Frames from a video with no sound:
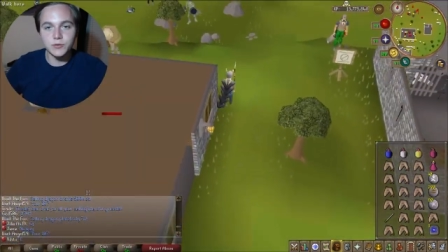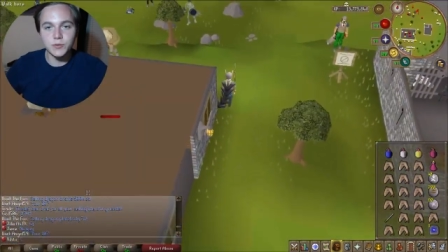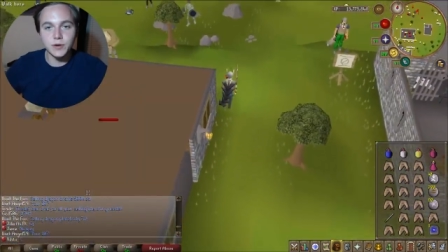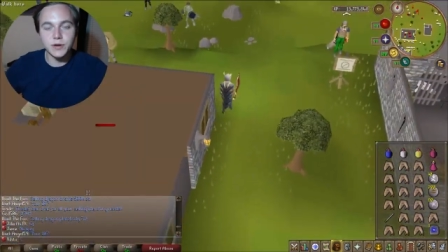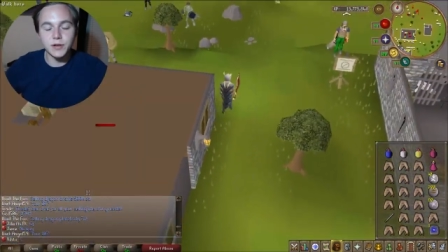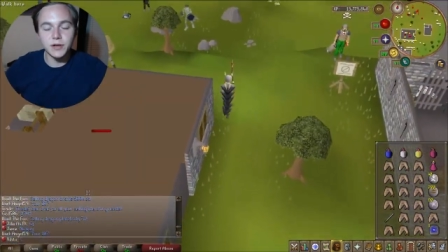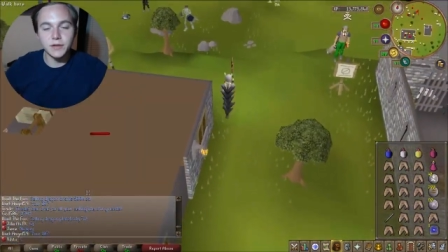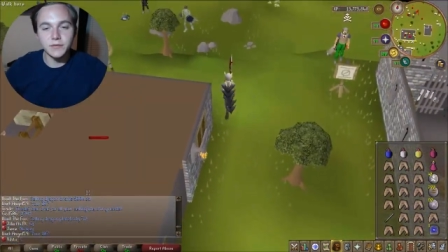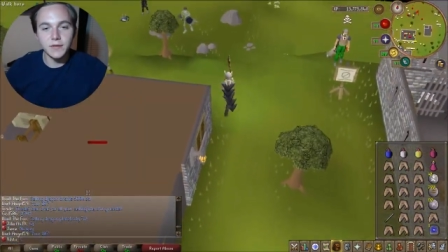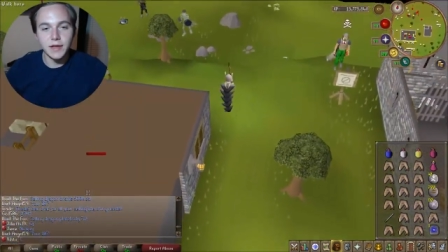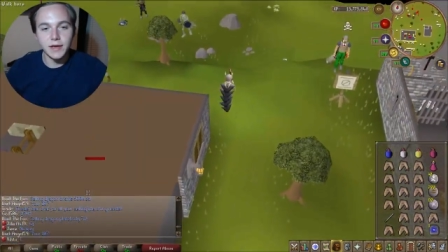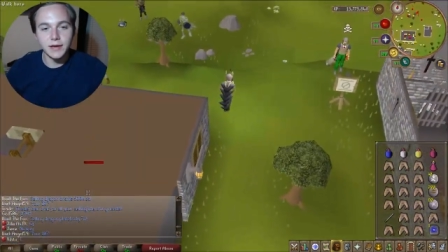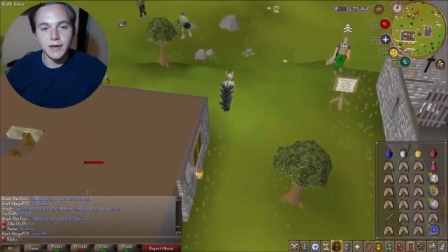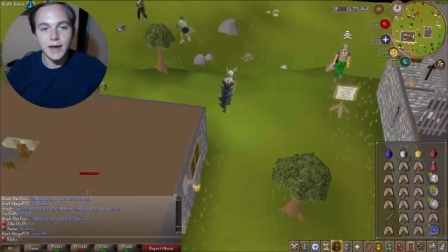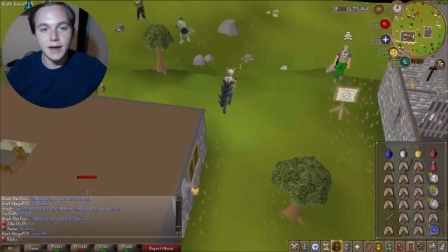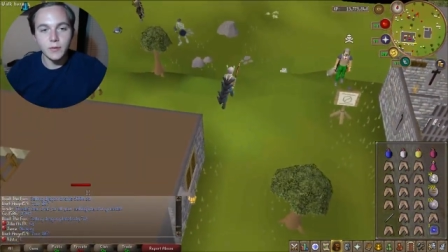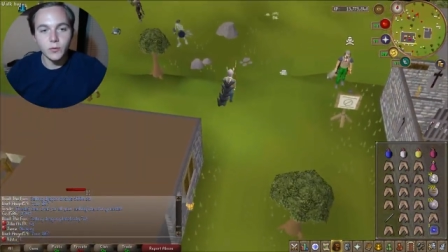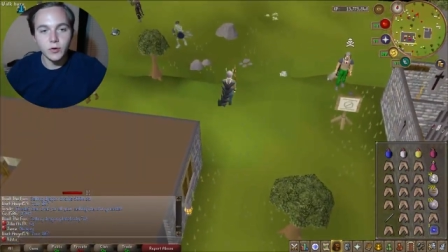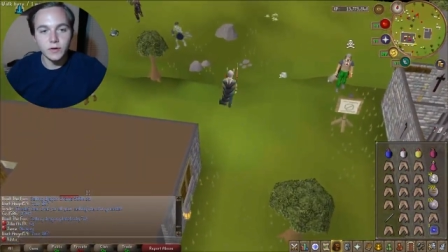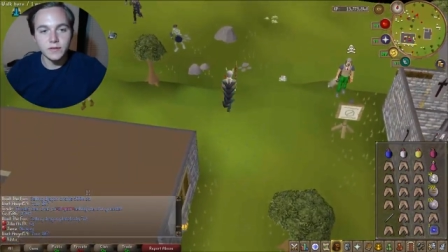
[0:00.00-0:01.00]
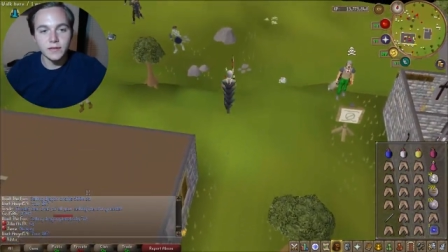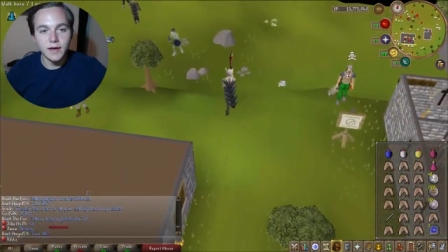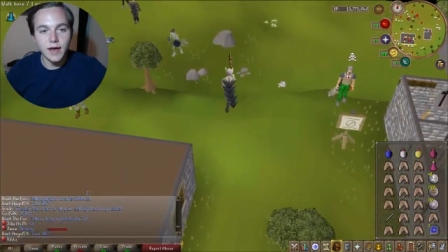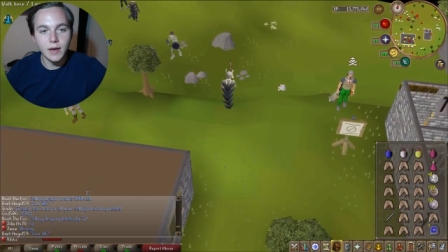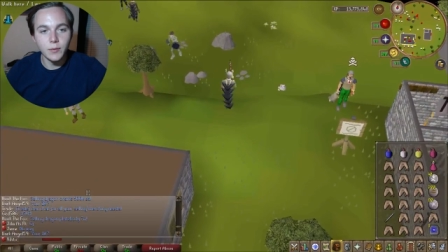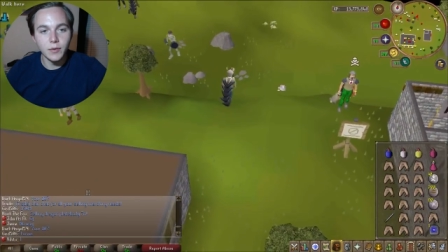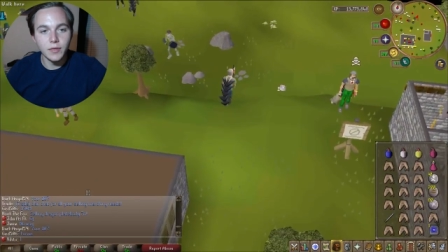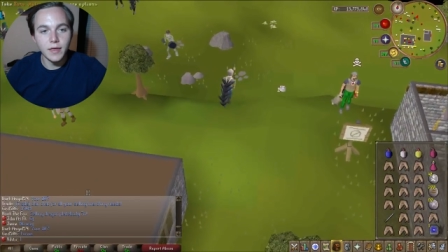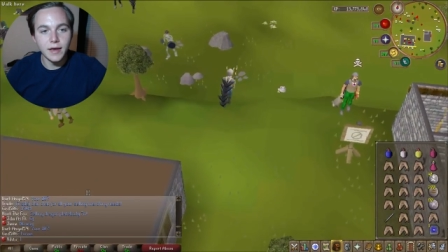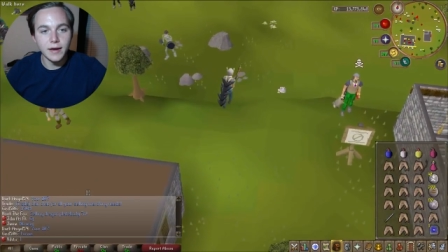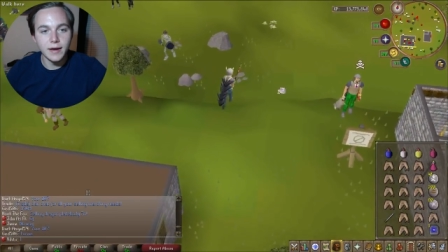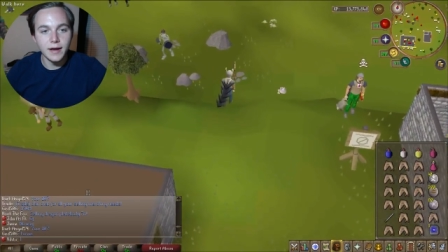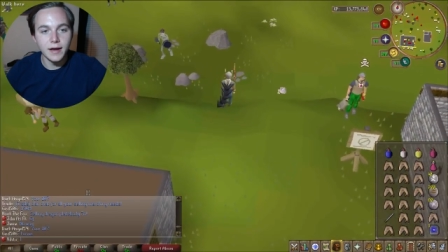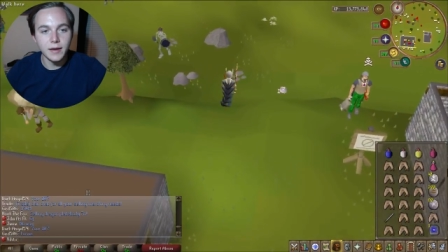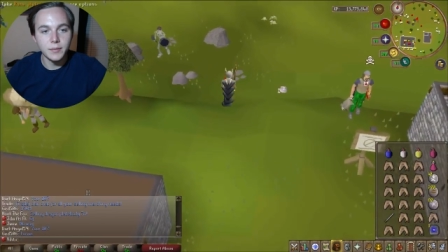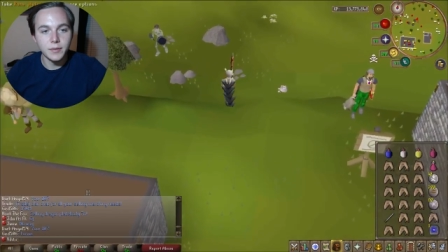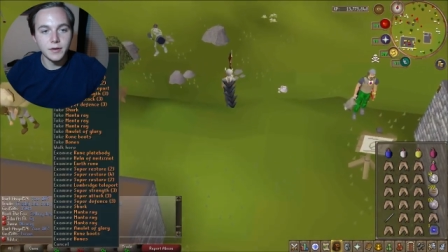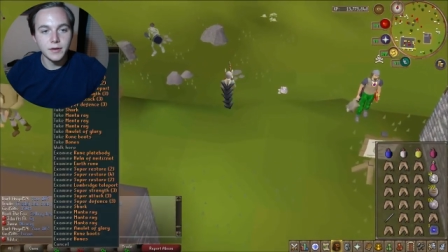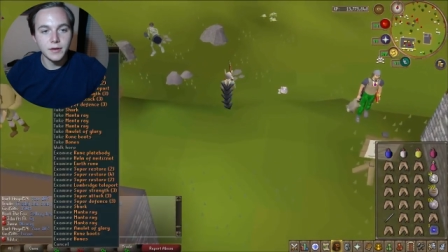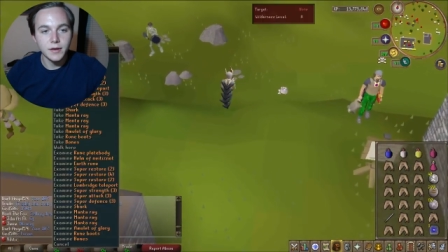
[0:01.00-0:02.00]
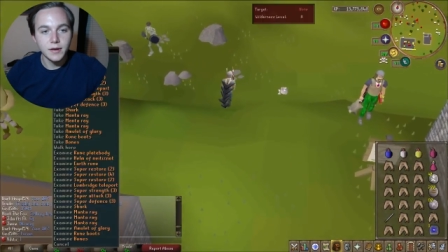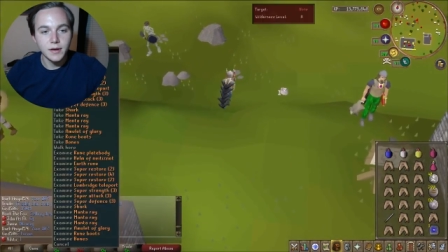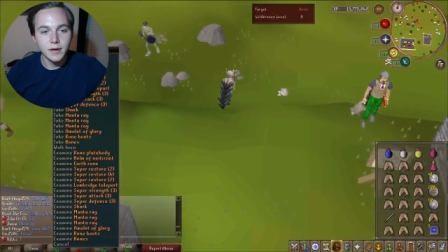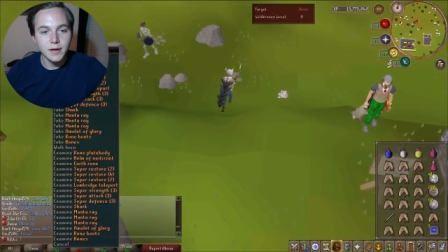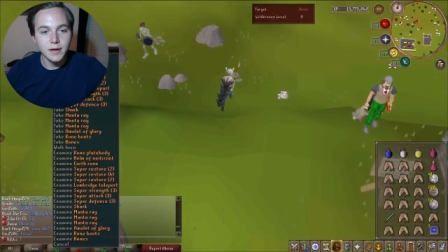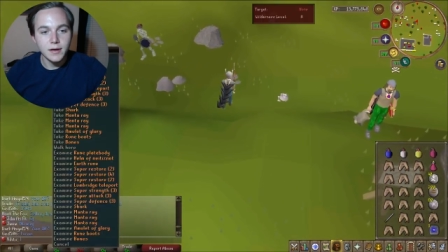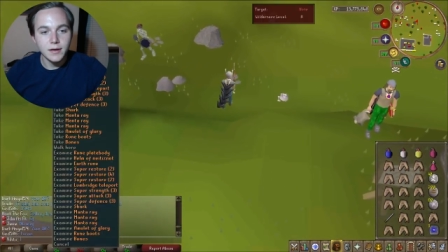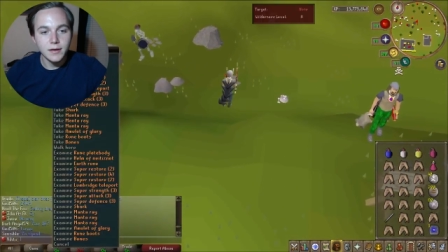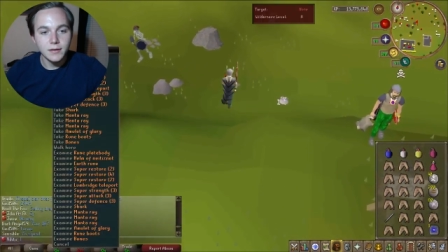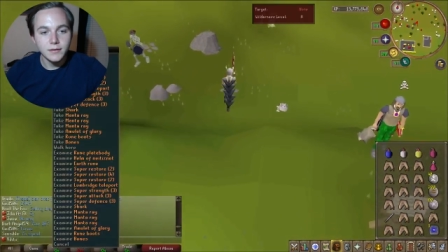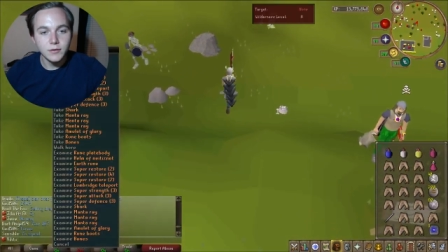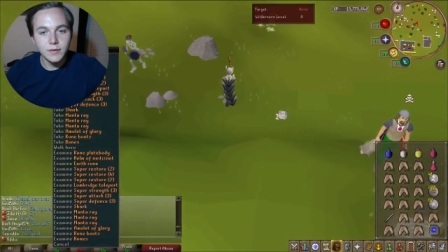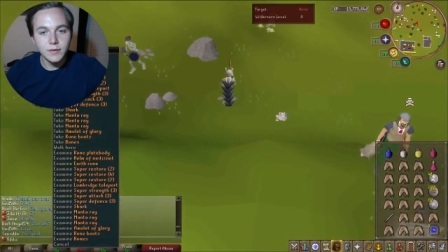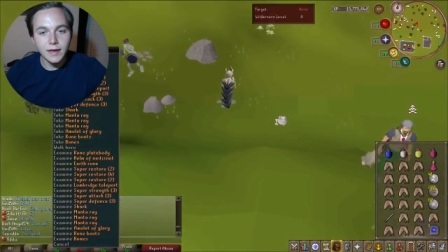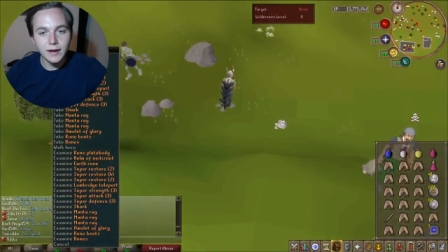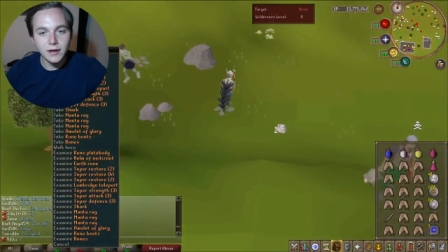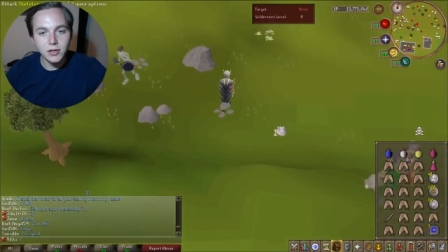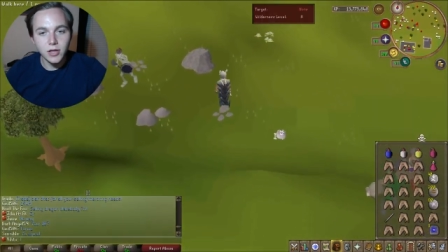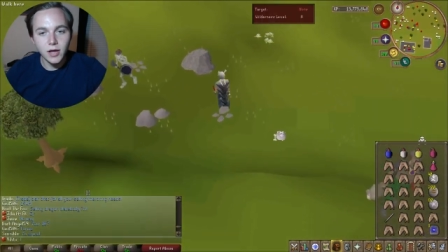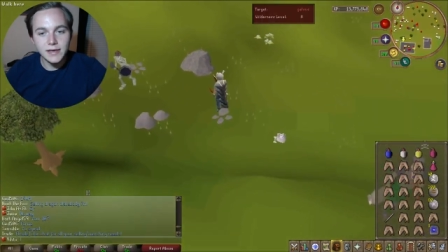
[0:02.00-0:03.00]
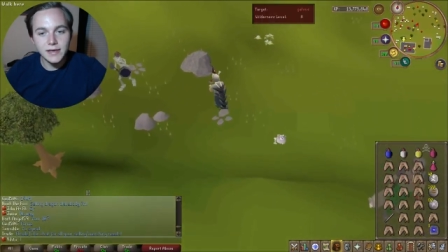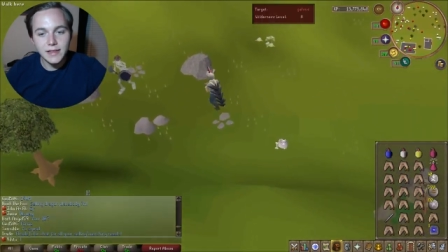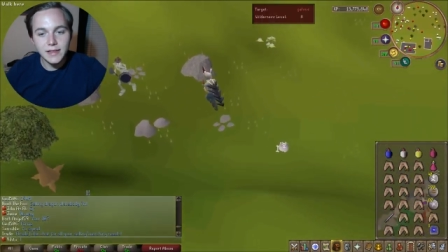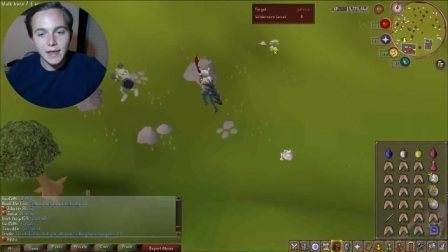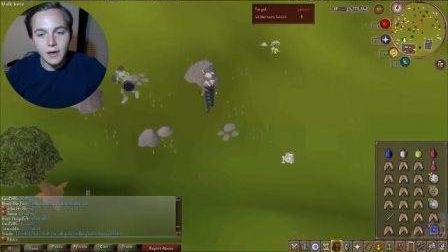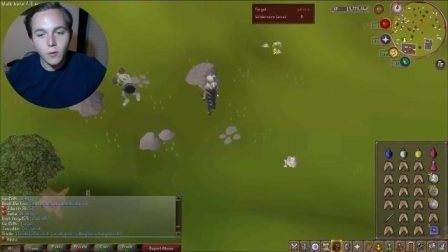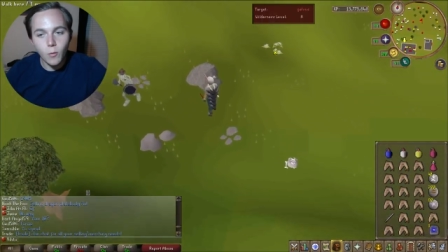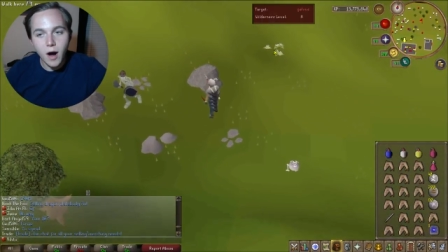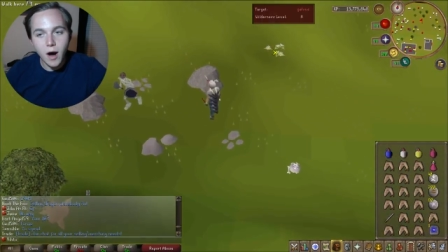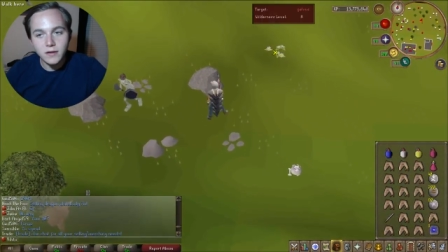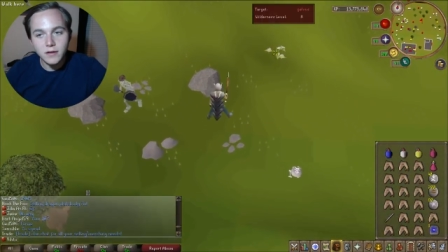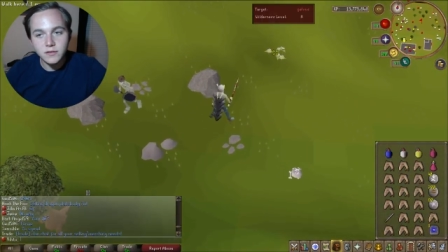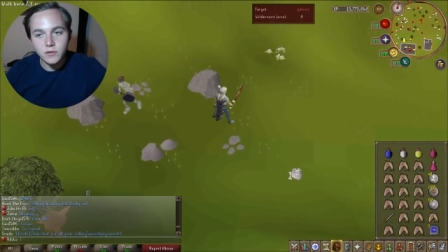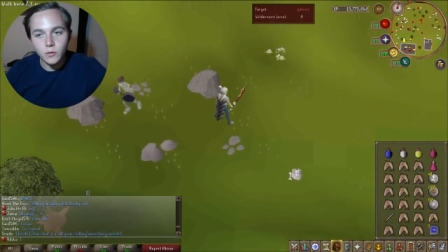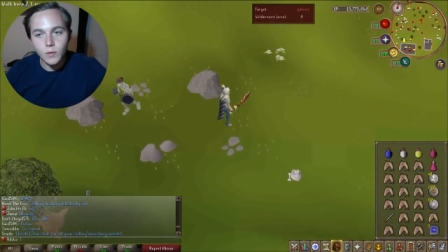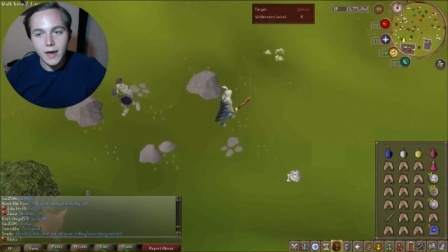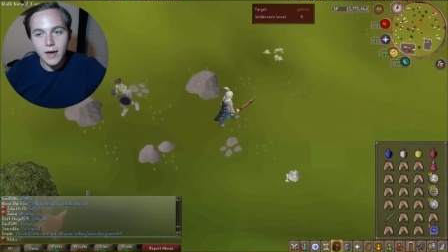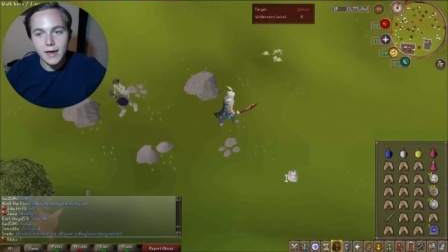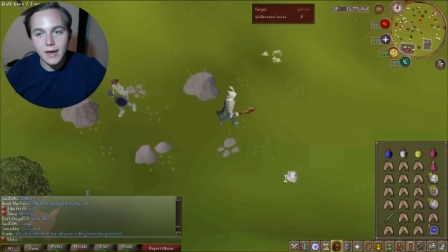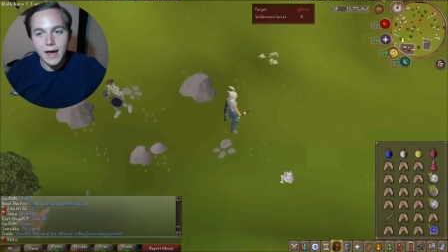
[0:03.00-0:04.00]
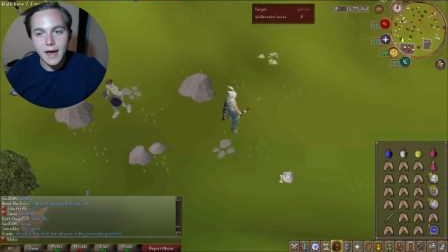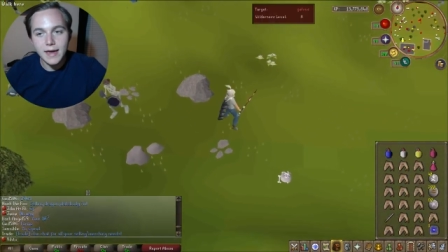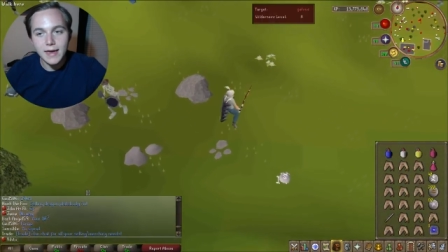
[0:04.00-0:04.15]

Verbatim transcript: wish we could have like had more time with that guy, but Dude, that claw, he like walked away.